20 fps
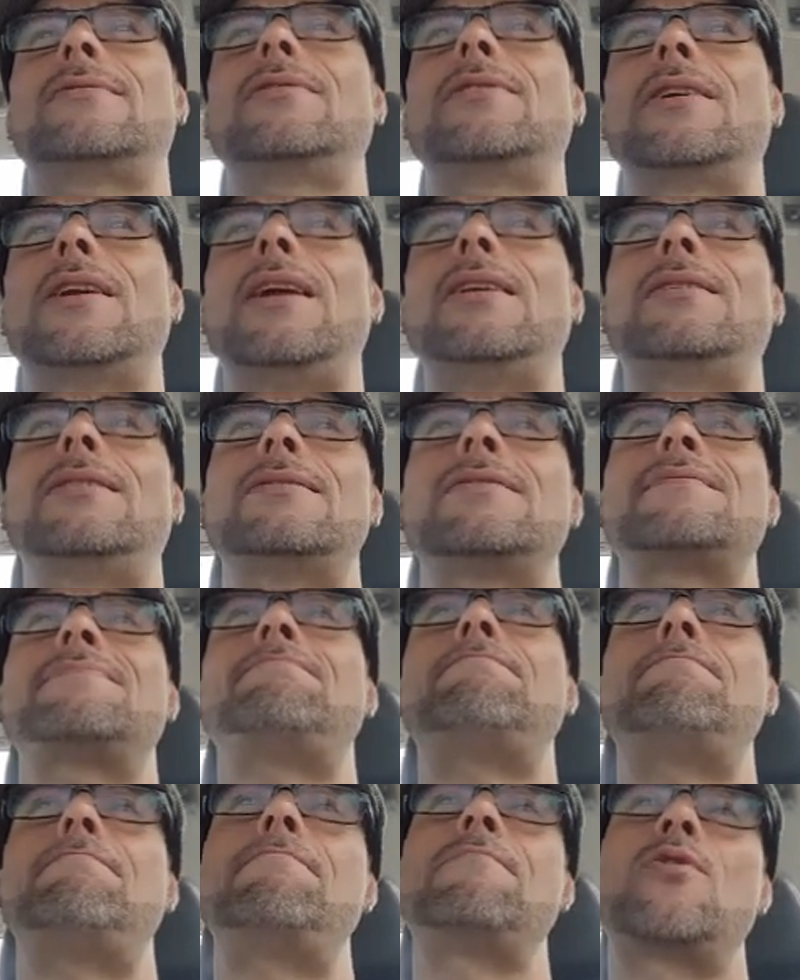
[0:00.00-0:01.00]
to get these
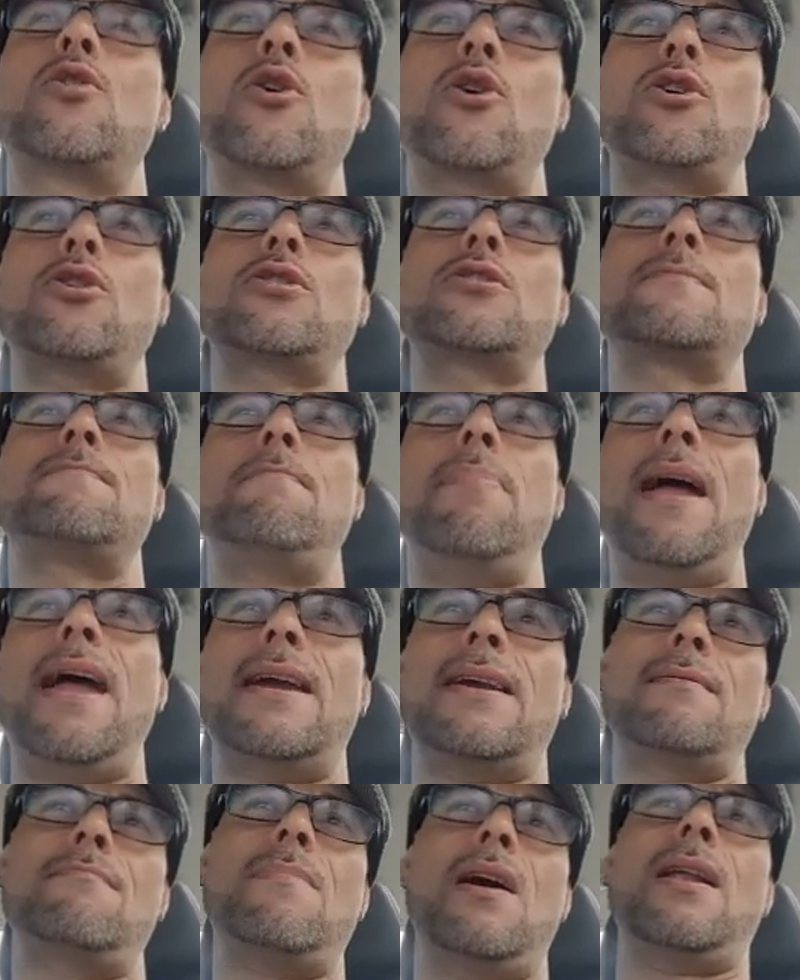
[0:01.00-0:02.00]
girls
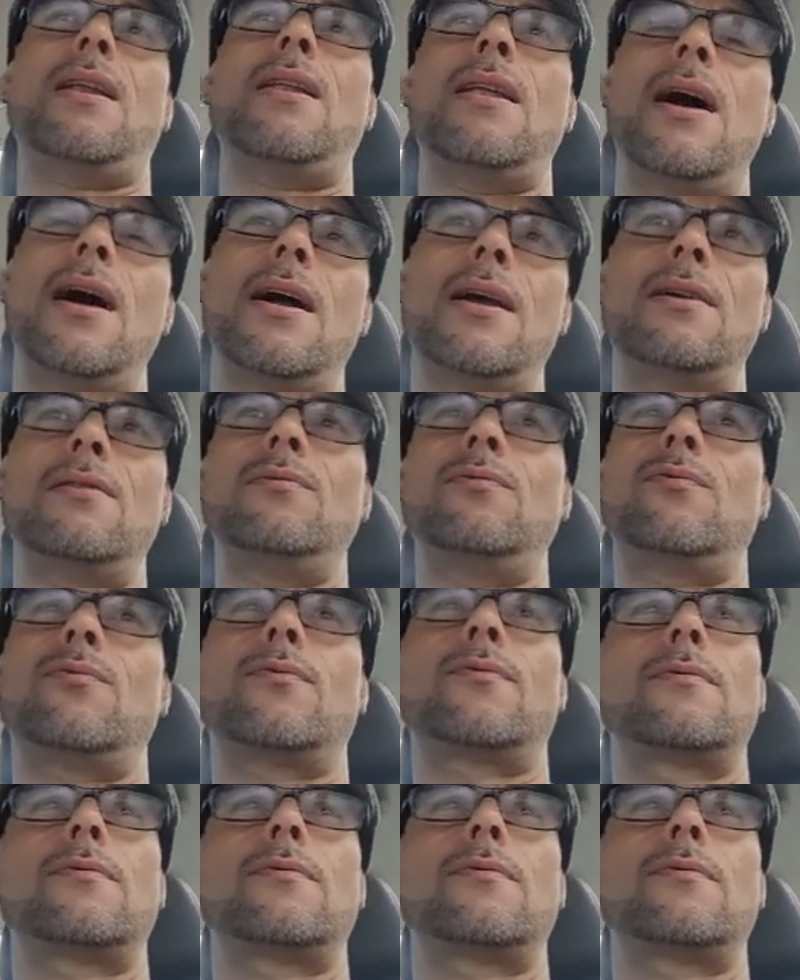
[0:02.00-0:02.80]
back in my life.